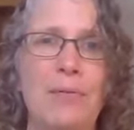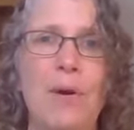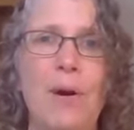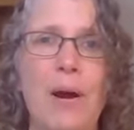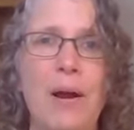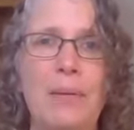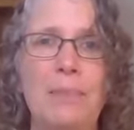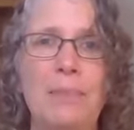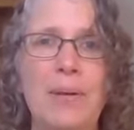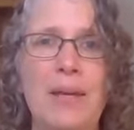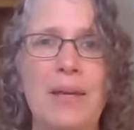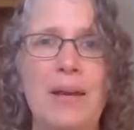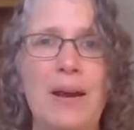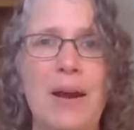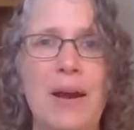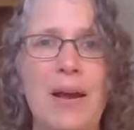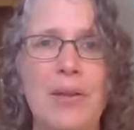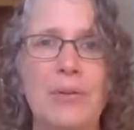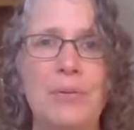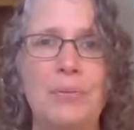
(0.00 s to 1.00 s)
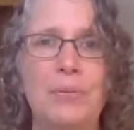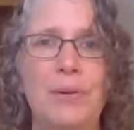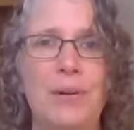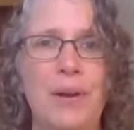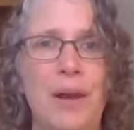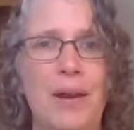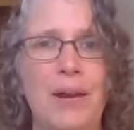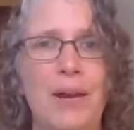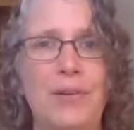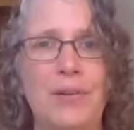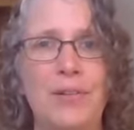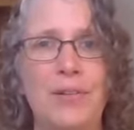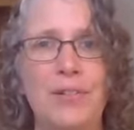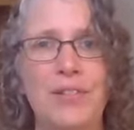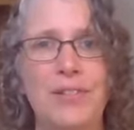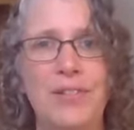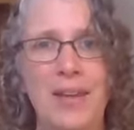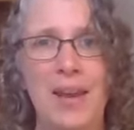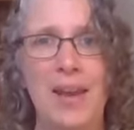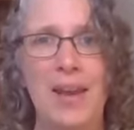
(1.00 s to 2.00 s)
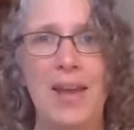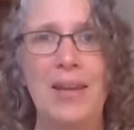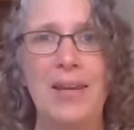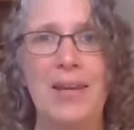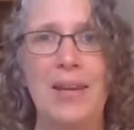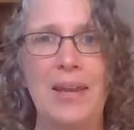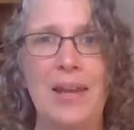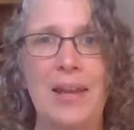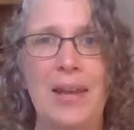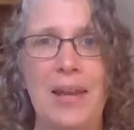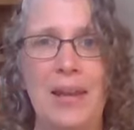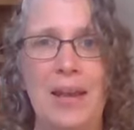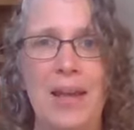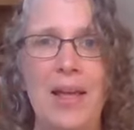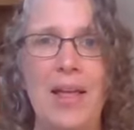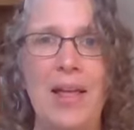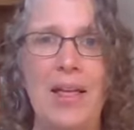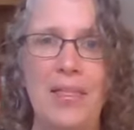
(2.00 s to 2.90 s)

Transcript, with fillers: wrong because we're not understanding